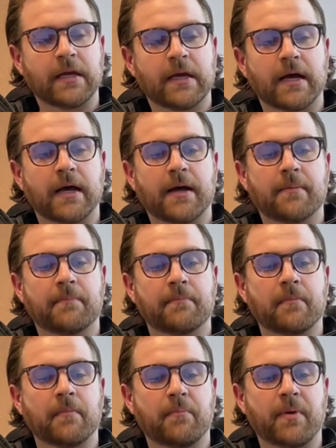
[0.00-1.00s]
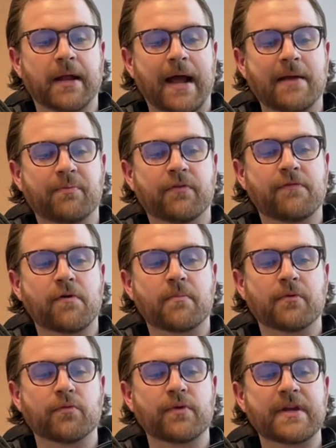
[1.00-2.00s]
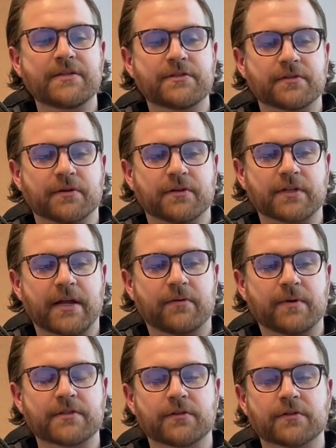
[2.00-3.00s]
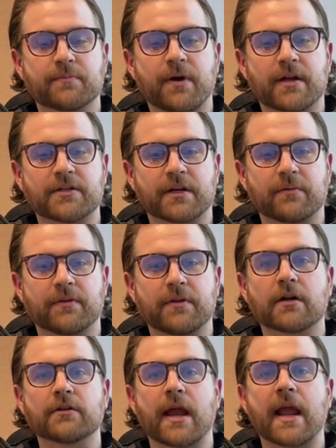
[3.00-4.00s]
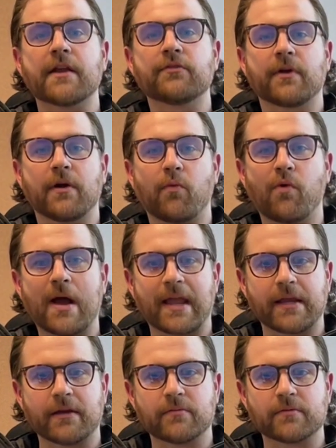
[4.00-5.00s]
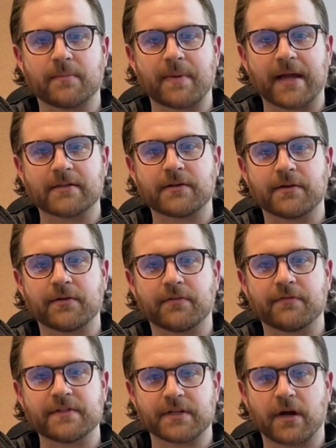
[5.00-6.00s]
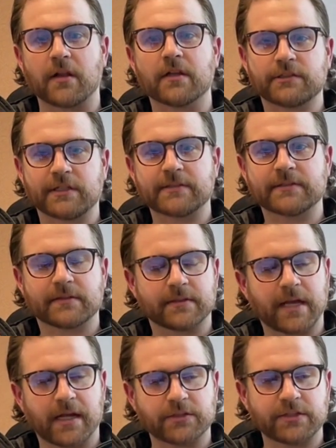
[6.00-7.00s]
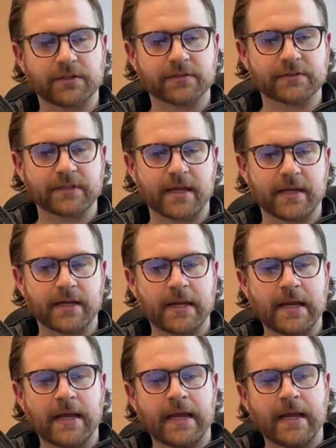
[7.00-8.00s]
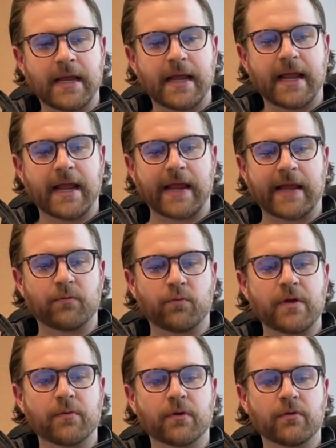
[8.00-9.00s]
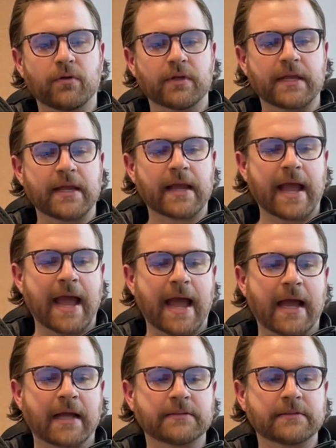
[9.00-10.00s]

But I performed research. I had a research project with Dr. Andrea White, who was a bacterial physiologist at Chico State, and we were looking at